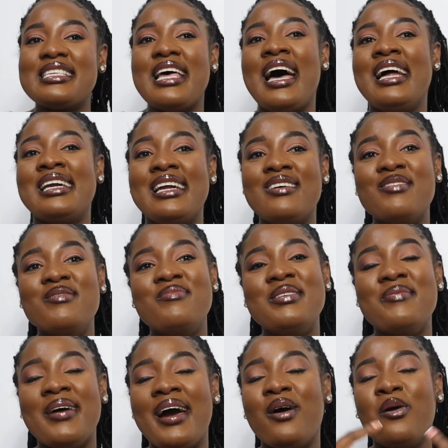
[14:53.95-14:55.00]
and that will
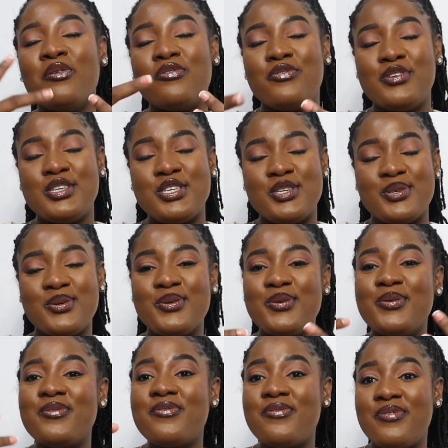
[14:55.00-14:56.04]
be my
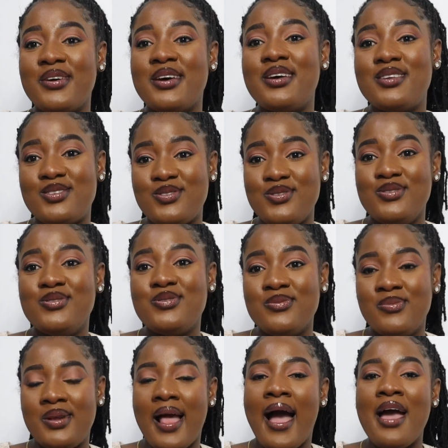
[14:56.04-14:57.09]
official first
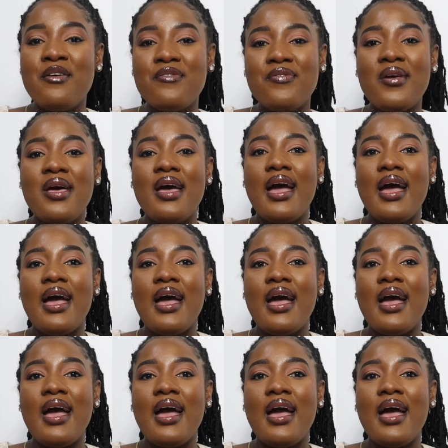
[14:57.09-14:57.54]
YouTube live.